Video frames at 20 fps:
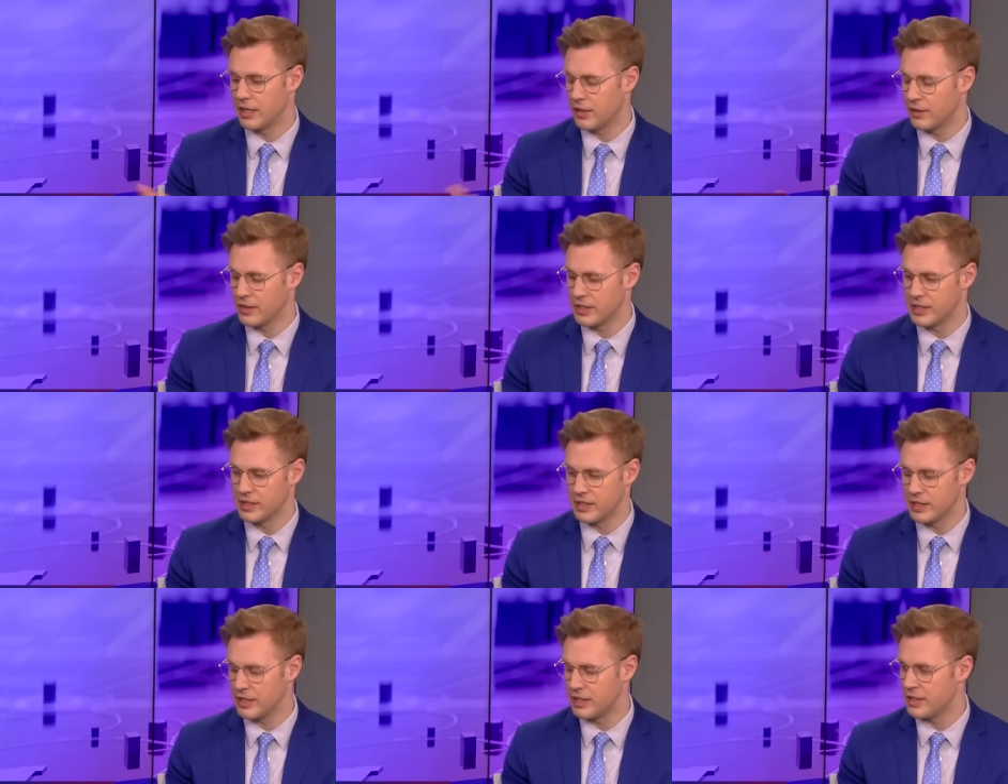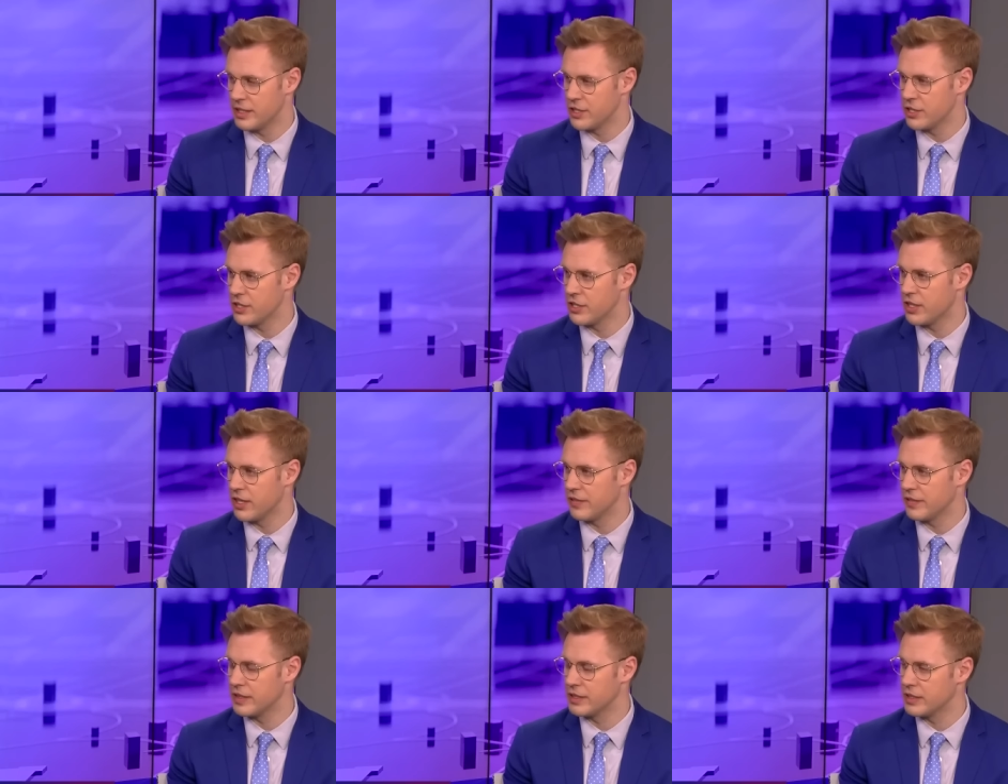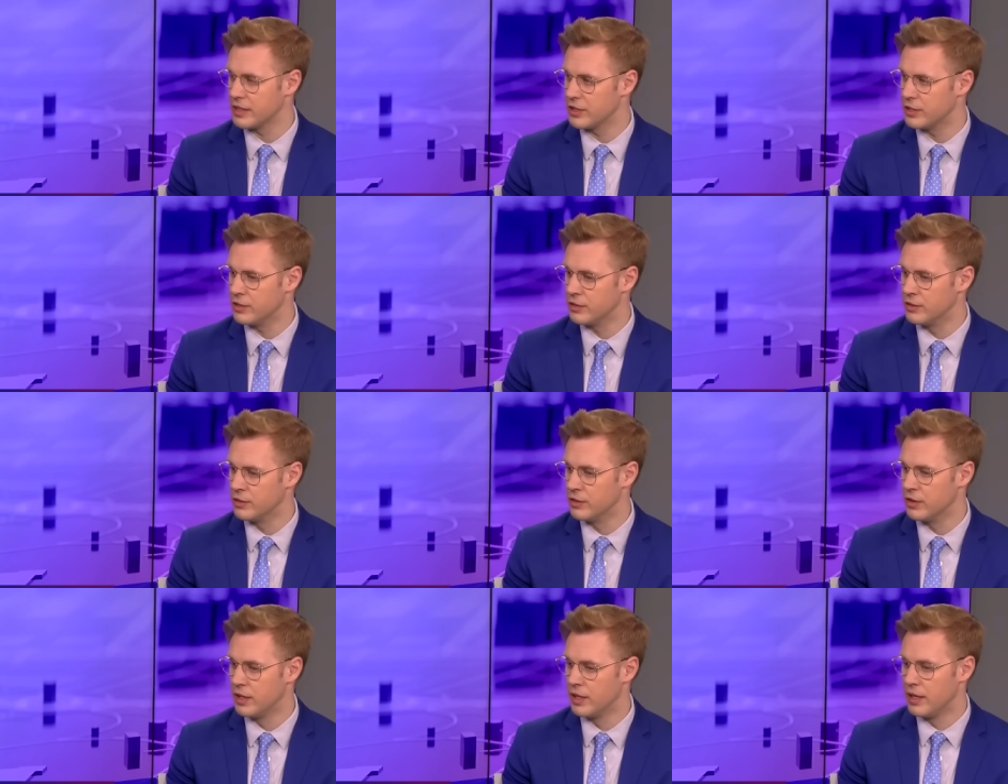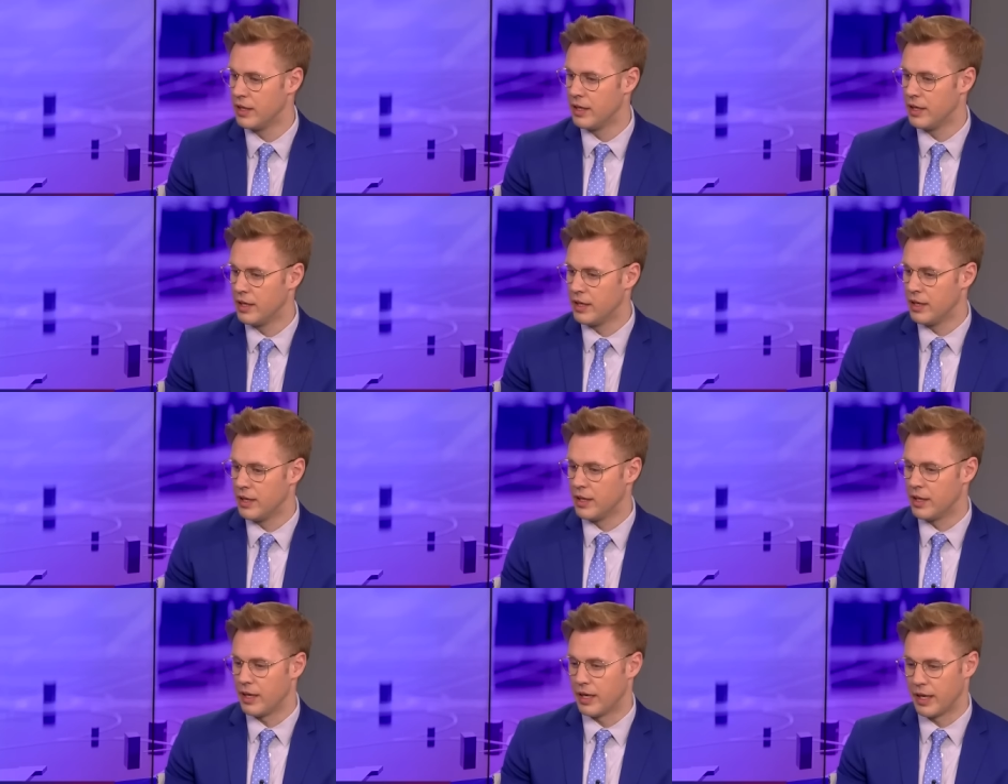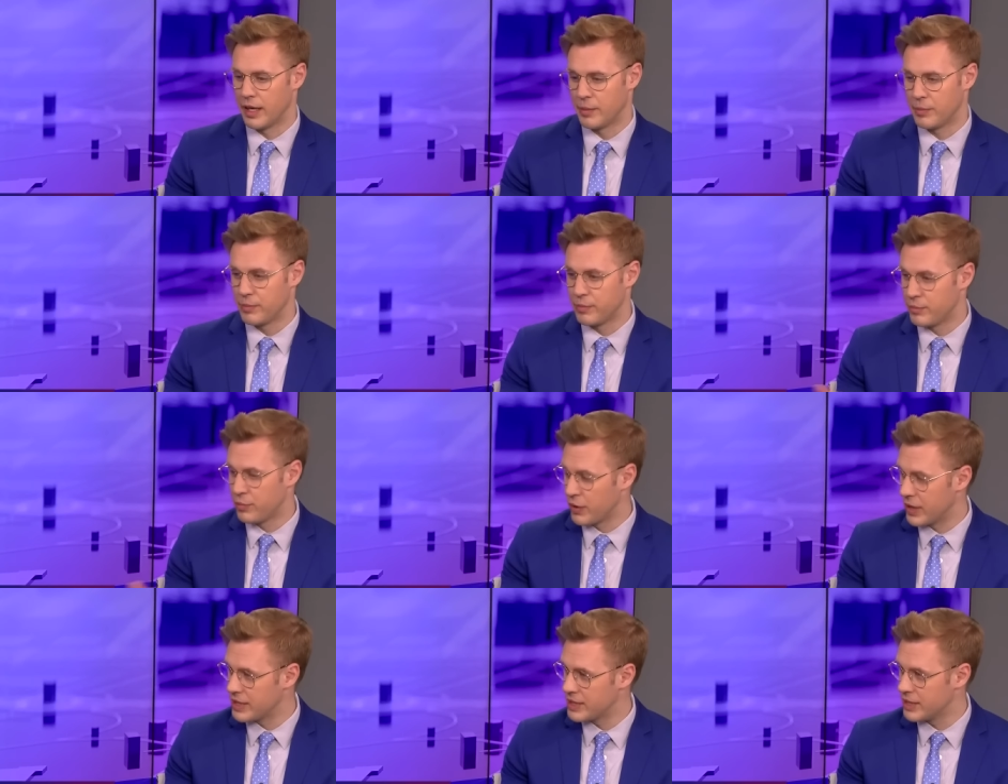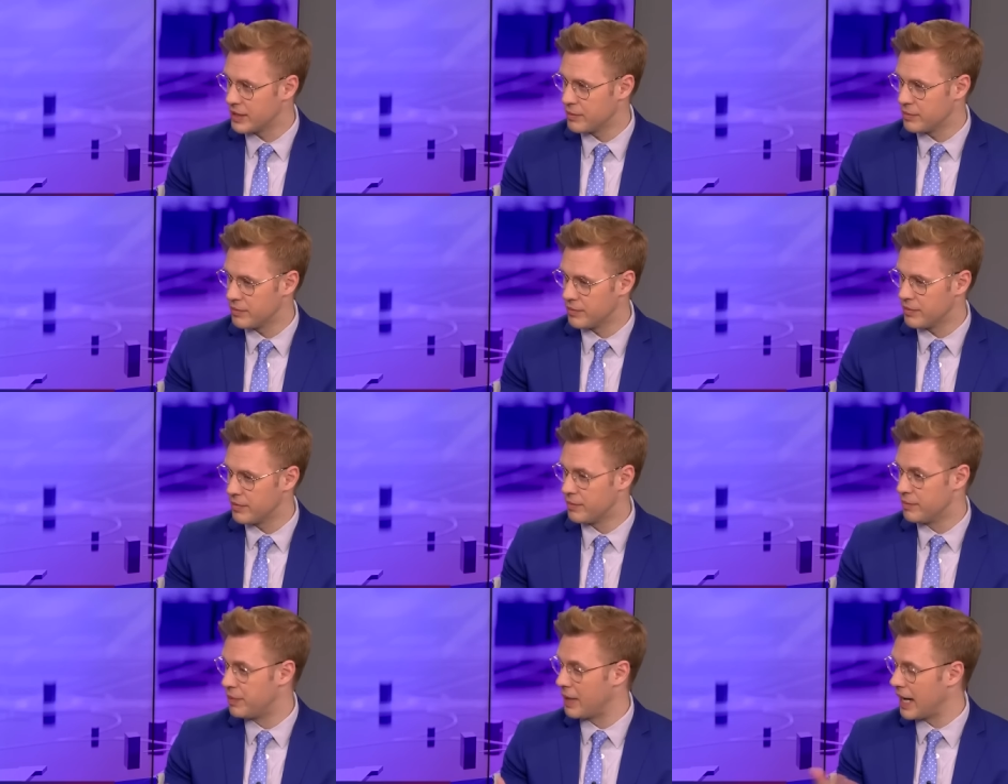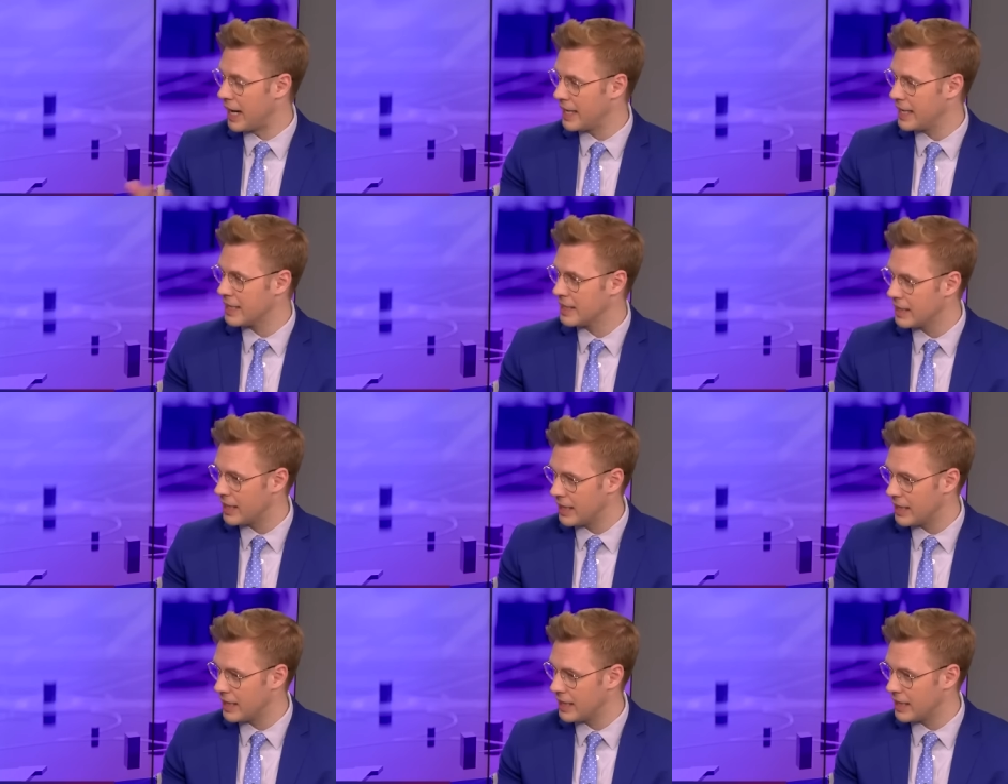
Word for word: know, this is in addition, obviously, to President Biden,